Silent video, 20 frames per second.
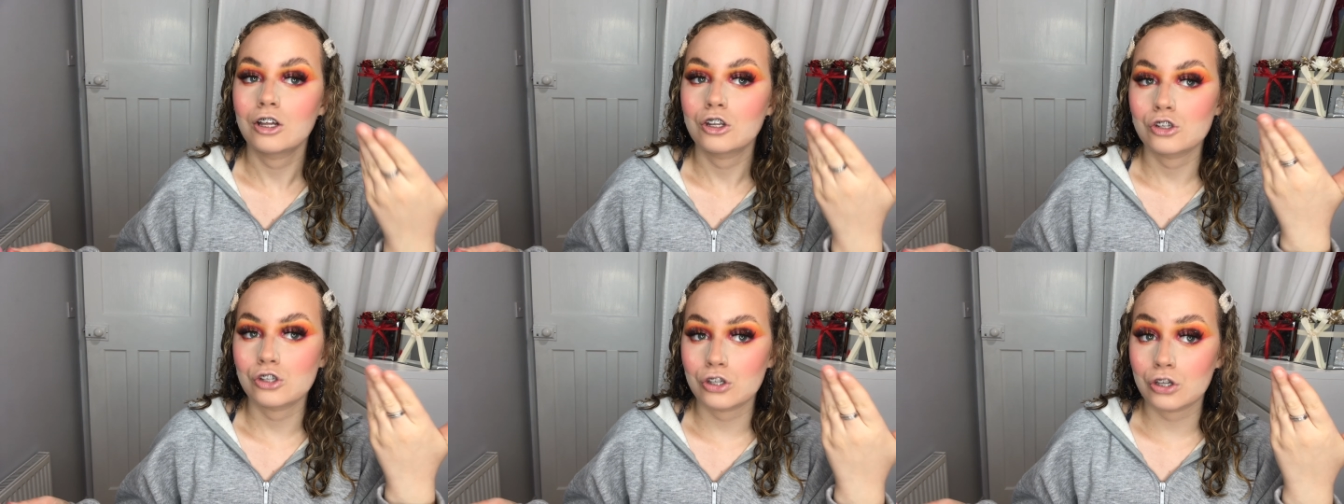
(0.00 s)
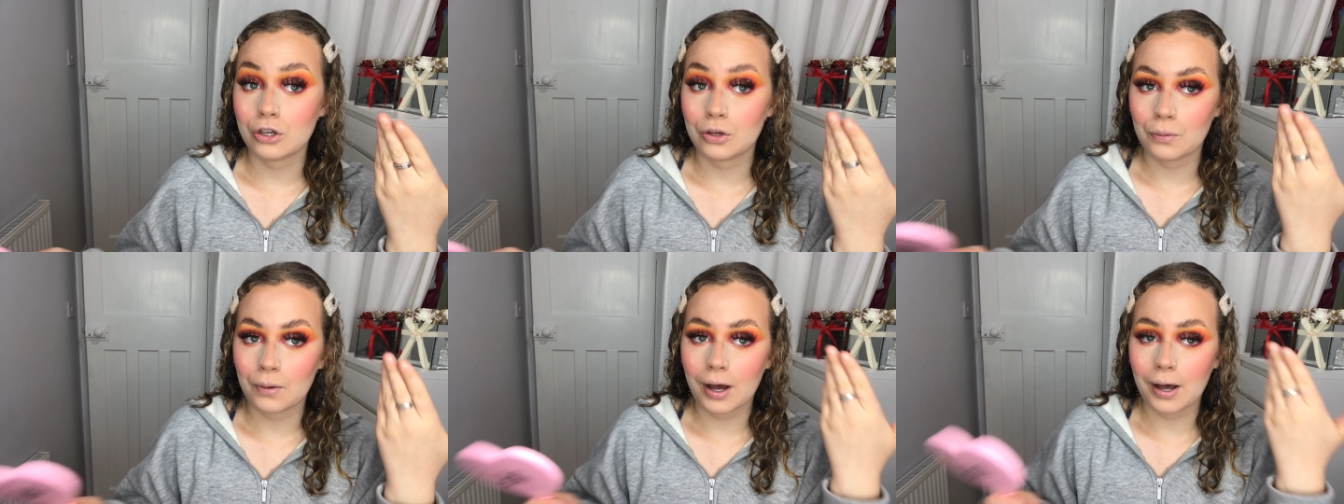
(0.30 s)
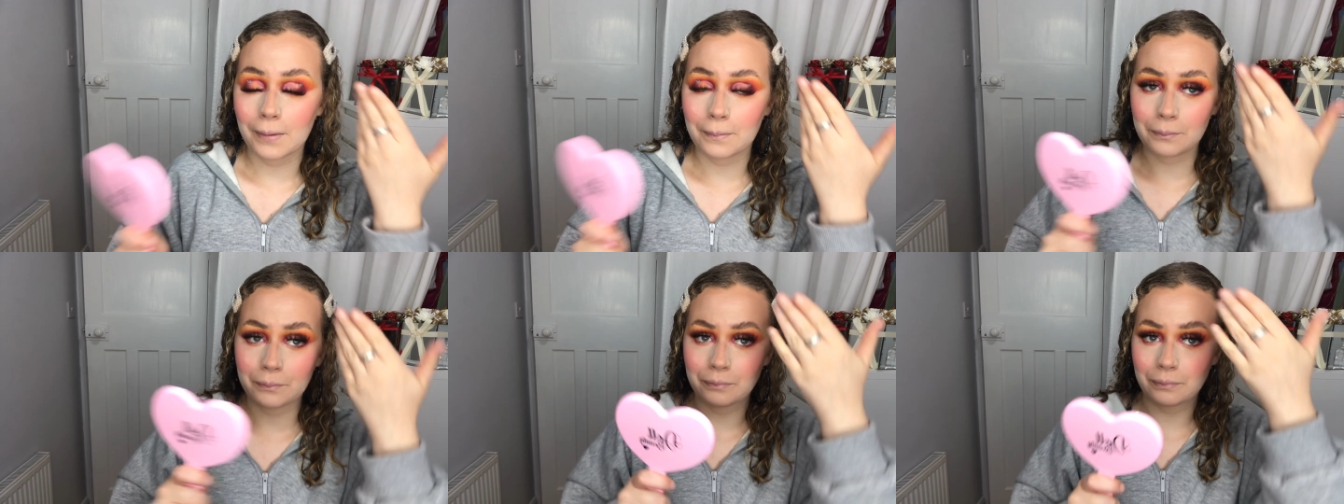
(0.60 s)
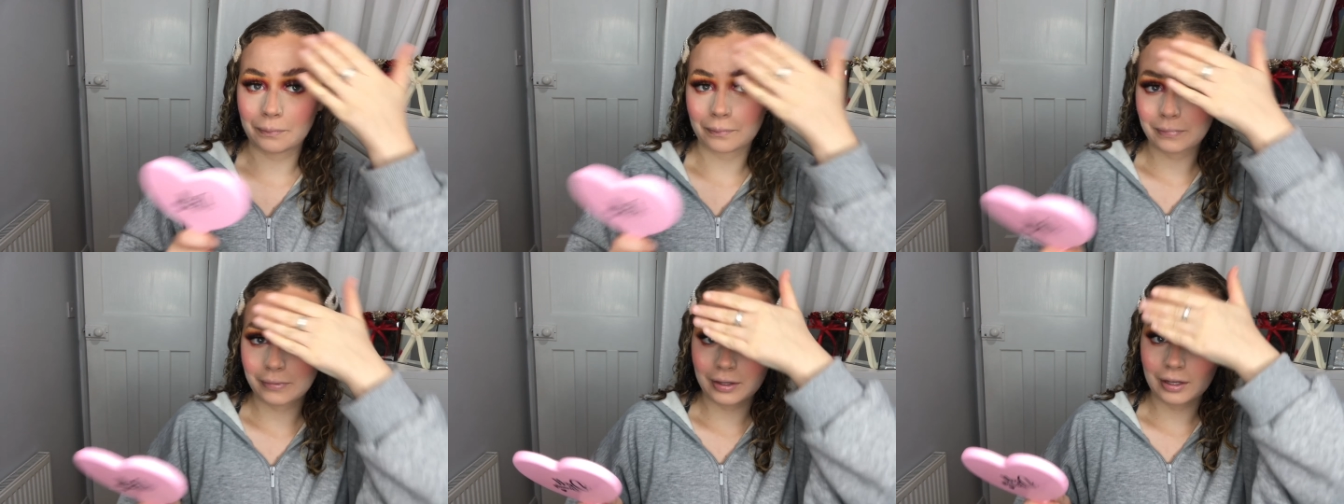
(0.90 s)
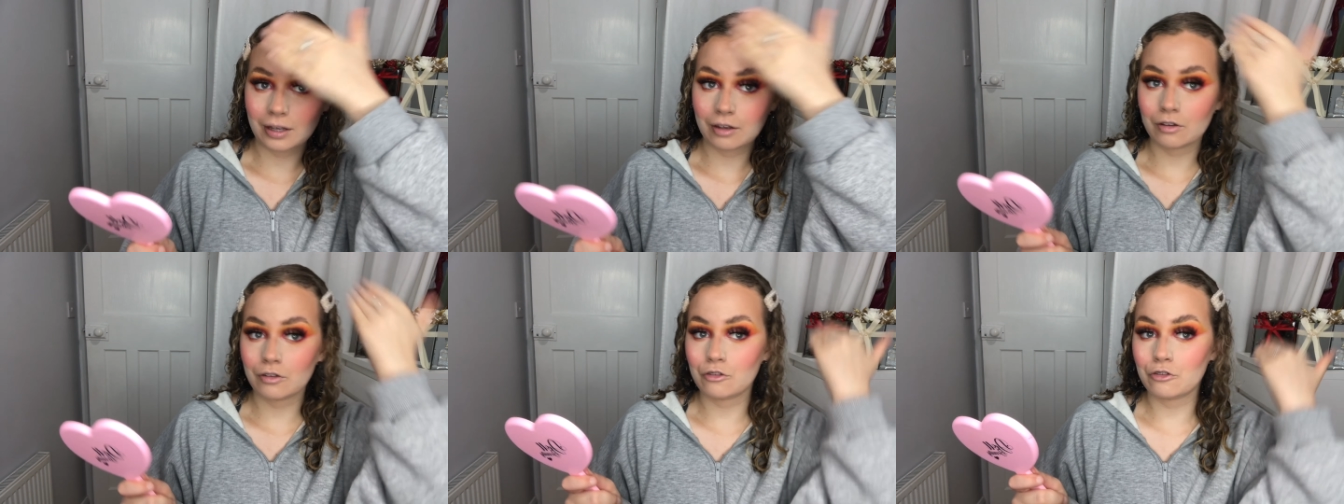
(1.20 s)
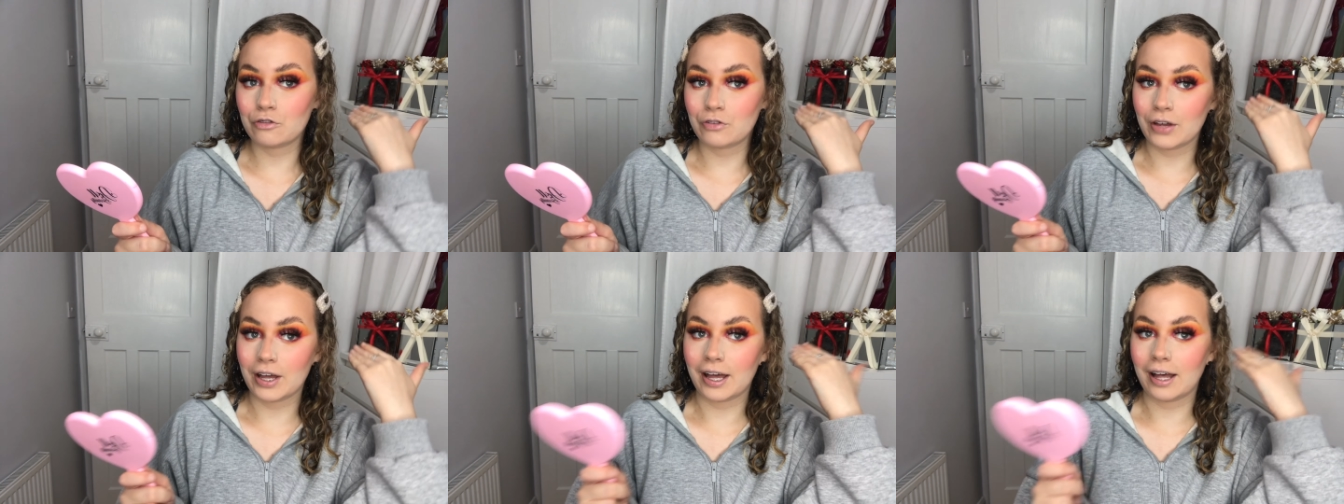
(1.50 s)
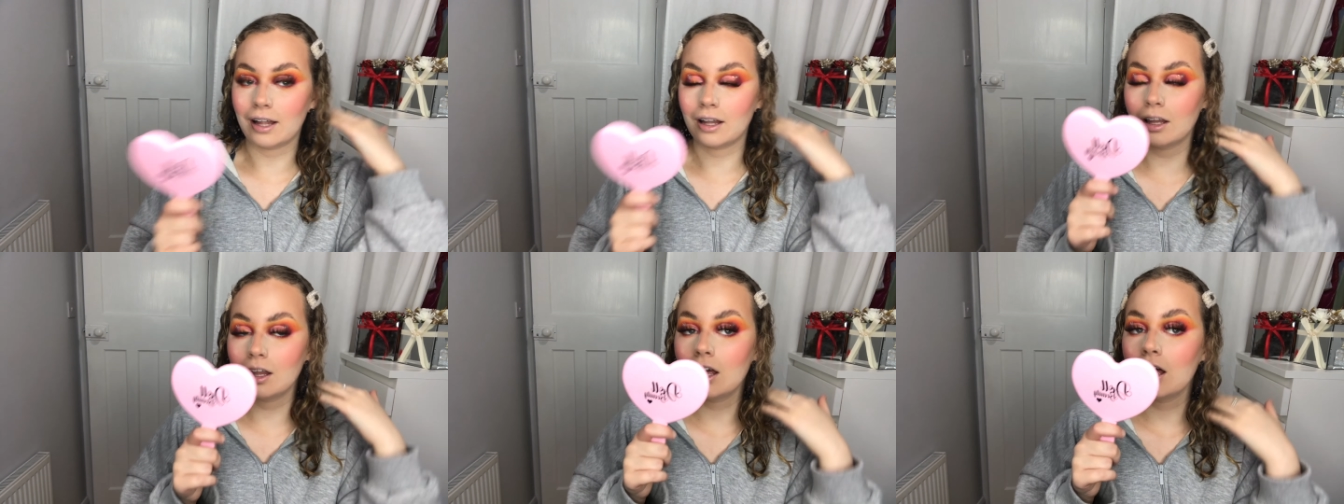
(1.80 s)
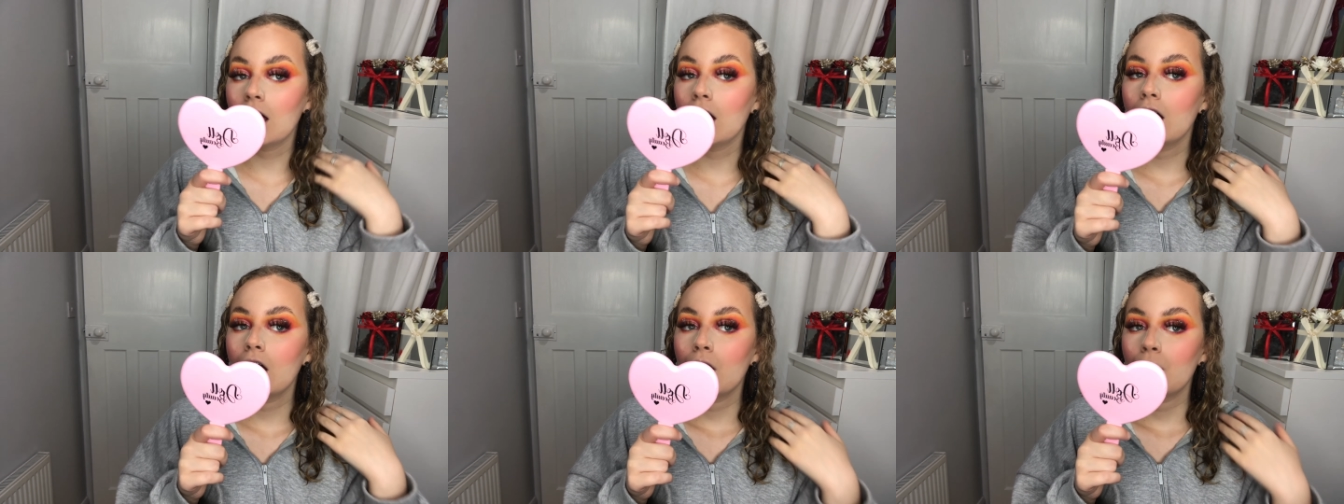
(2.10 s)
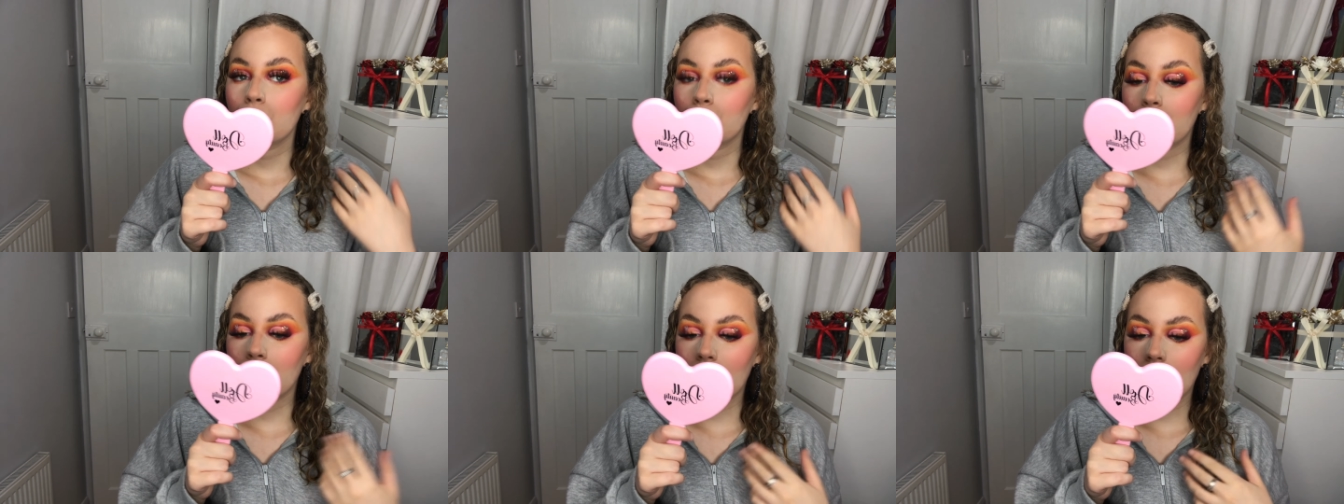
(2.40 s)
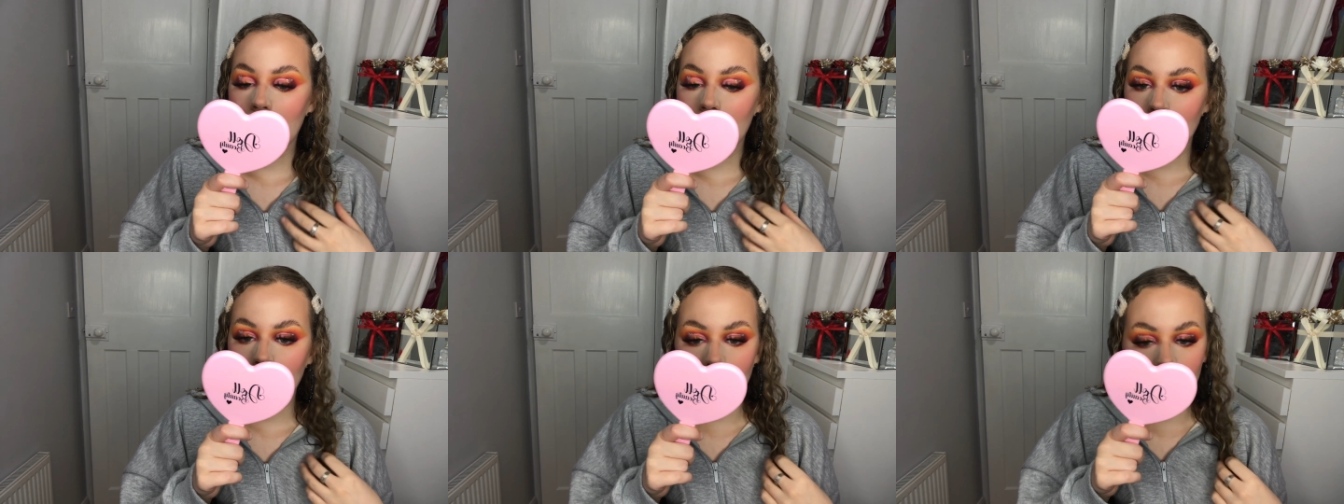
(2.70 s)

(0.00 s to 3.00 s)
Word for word: to um fill but